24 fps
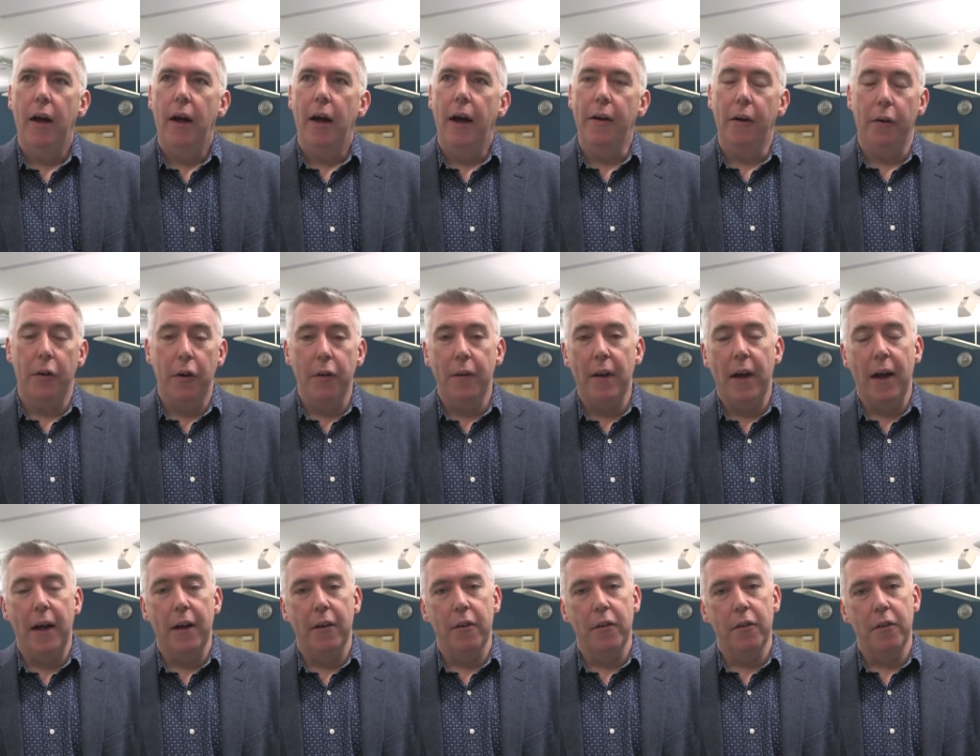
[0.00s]
And on the other
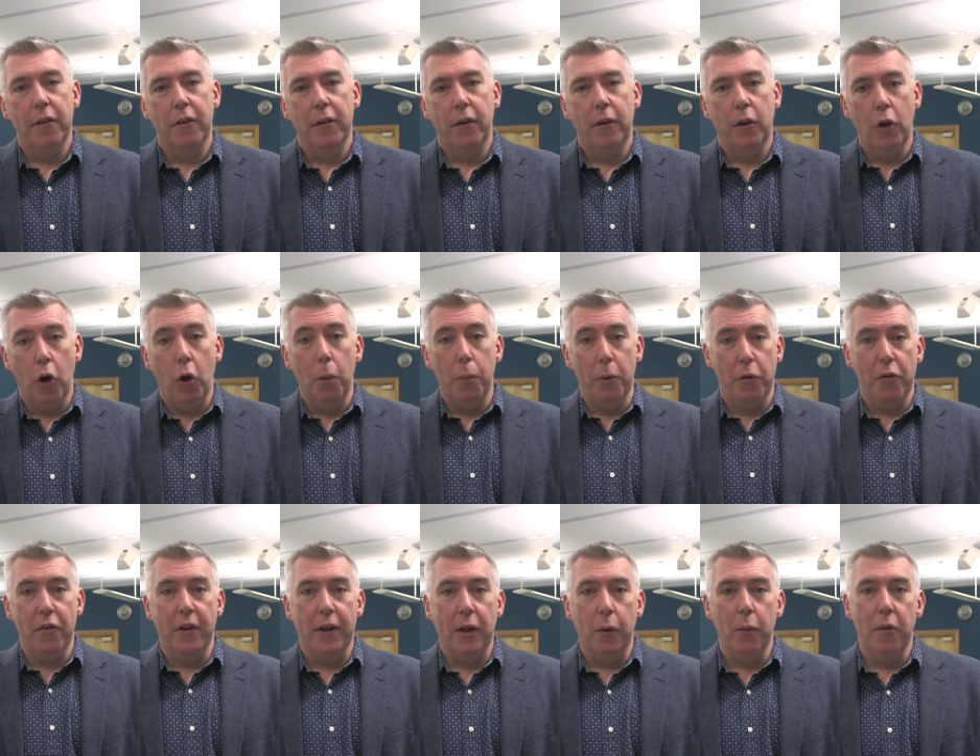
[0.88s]
hand,
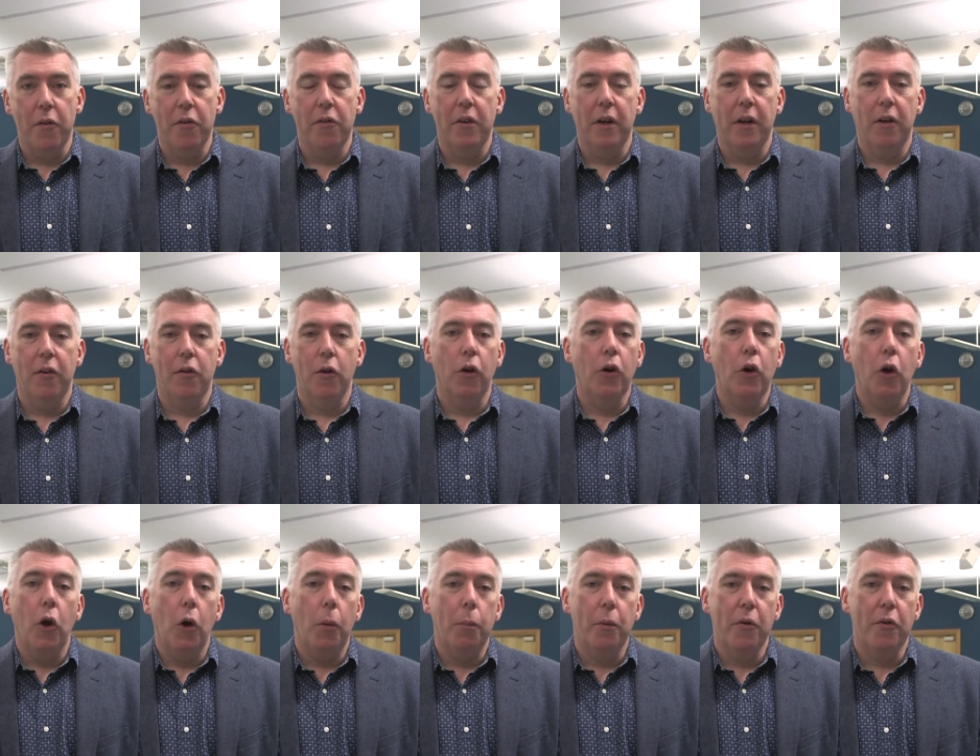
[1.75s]
corpus linguistics or
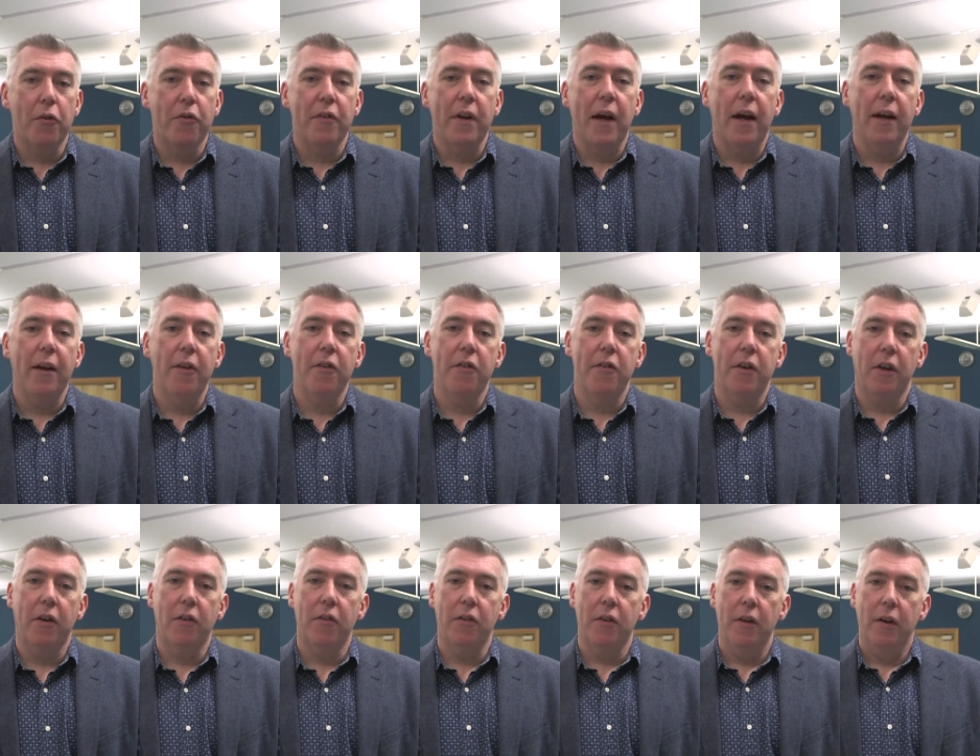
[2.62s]
corpus
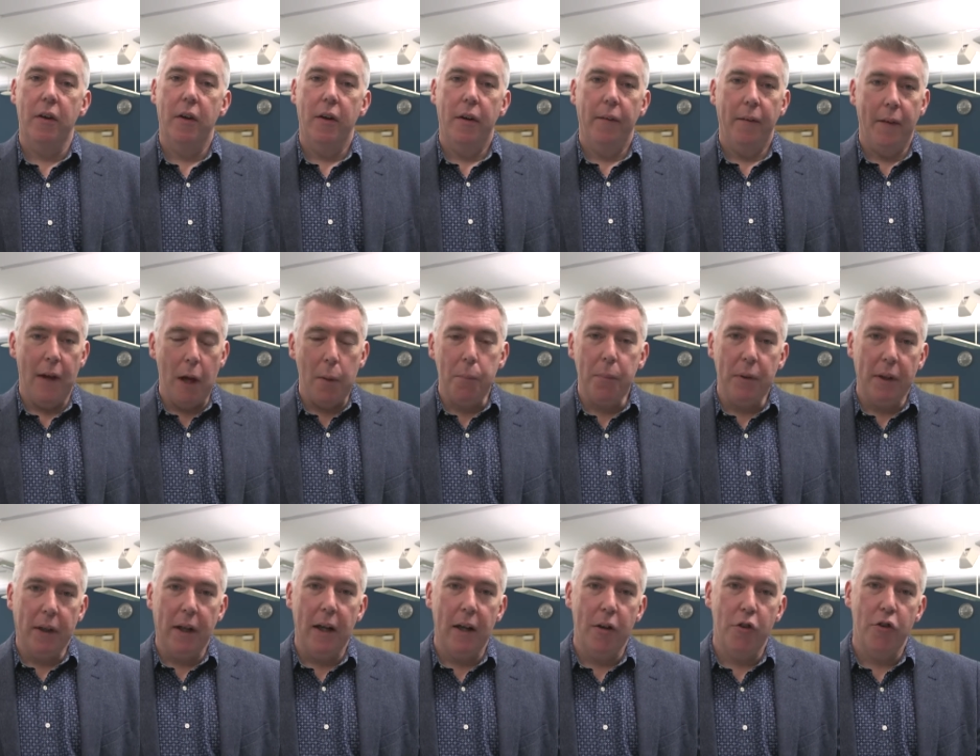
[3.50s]
stylistics, the
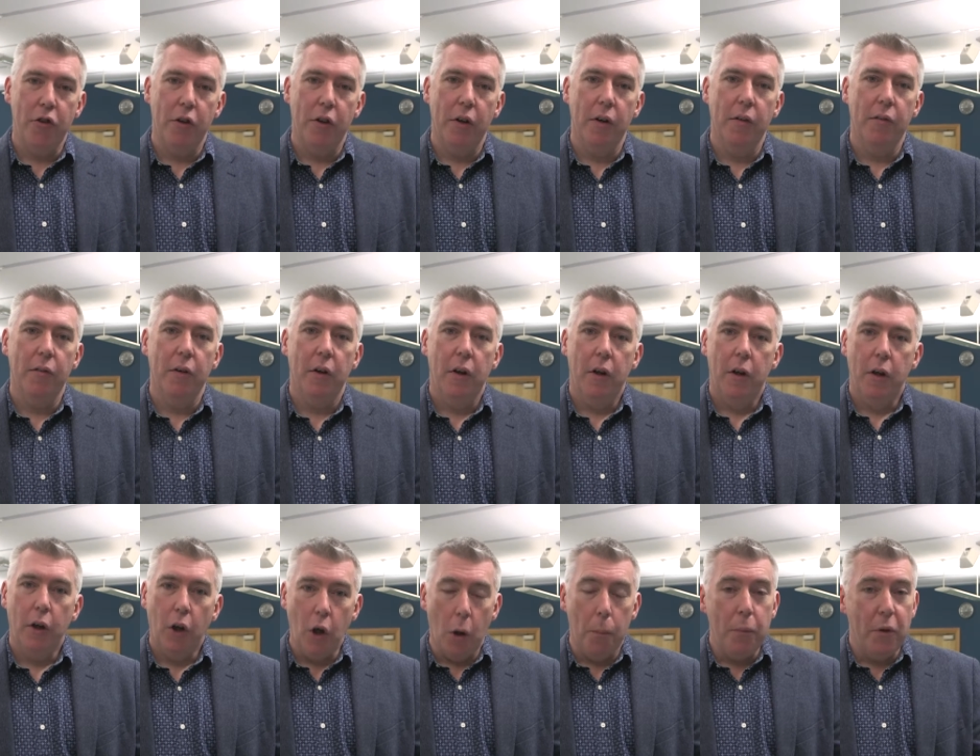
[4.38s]
application of
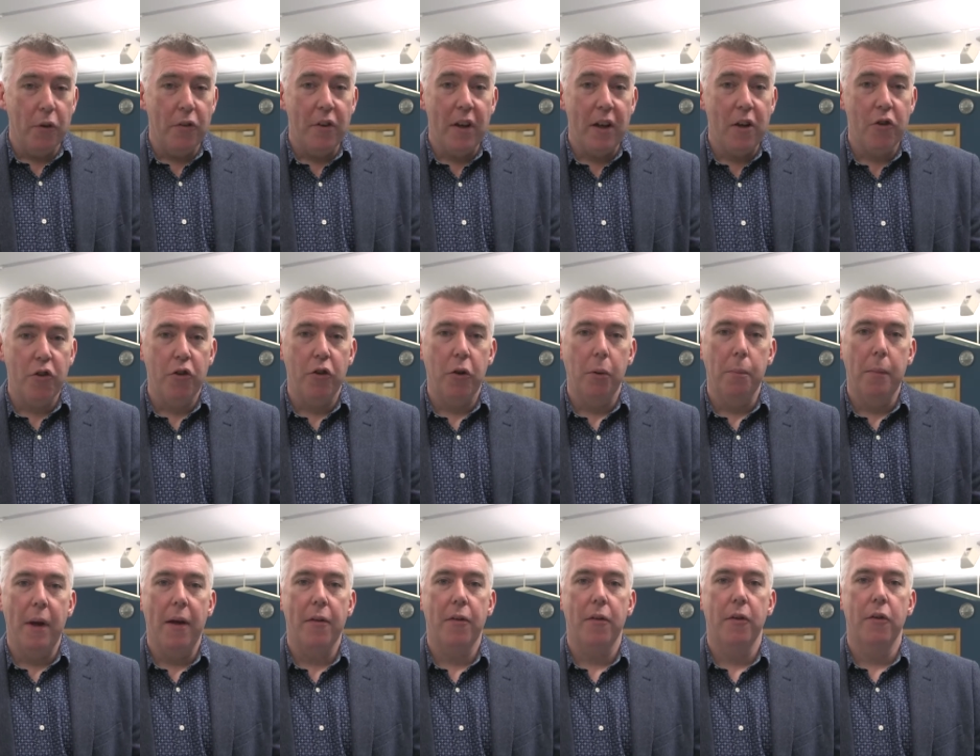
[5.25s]
computational
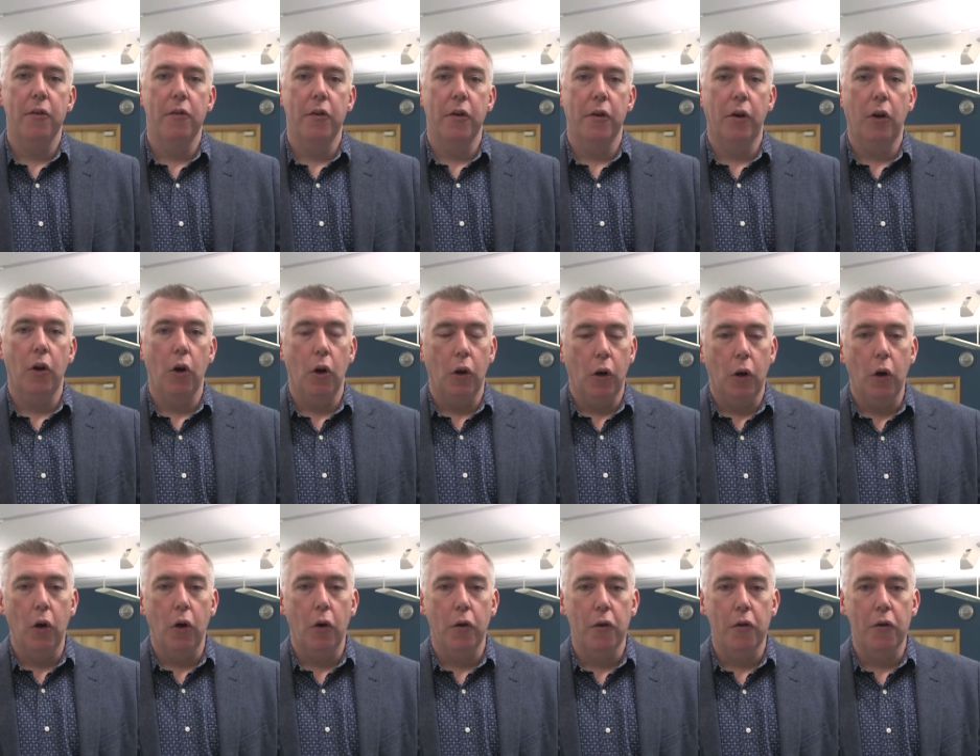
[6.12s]
methods and
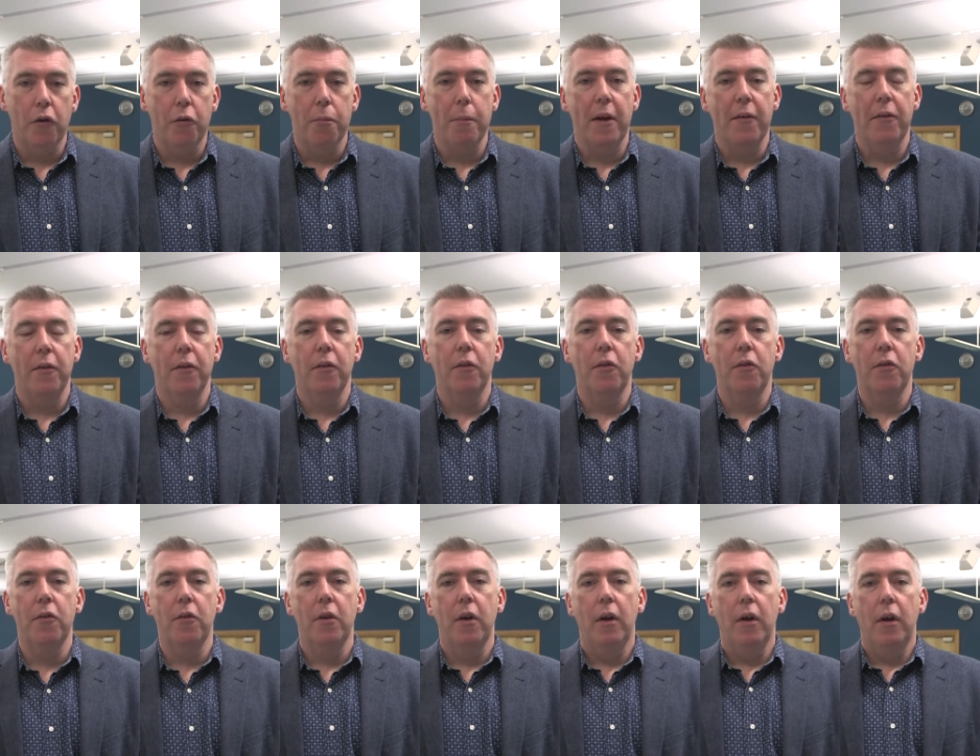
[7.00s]
concordance
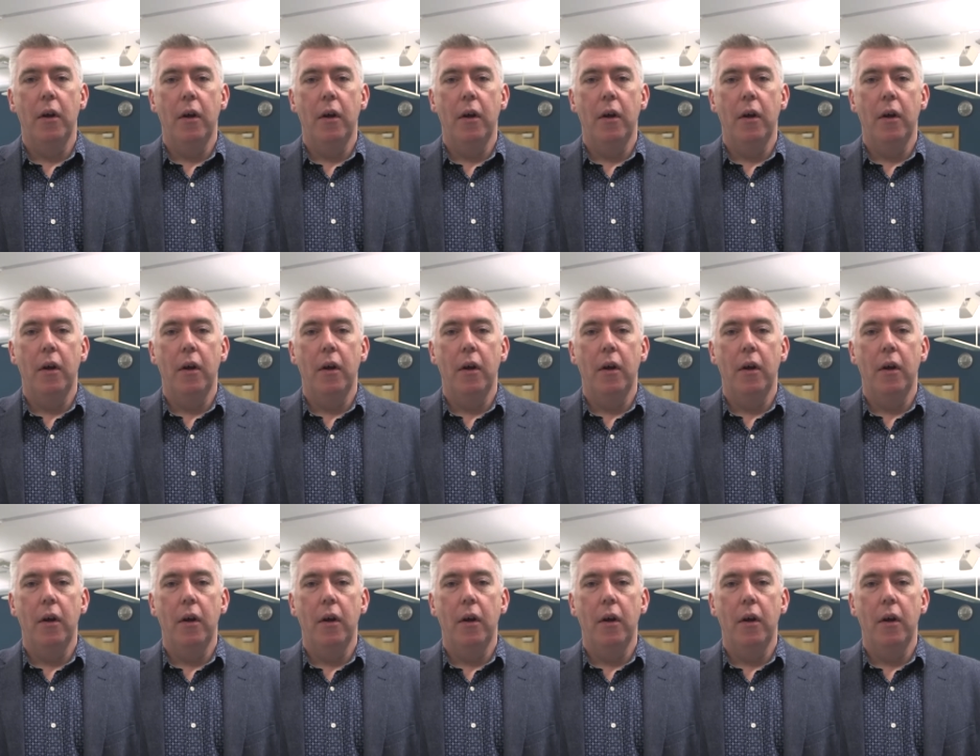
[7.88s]
methods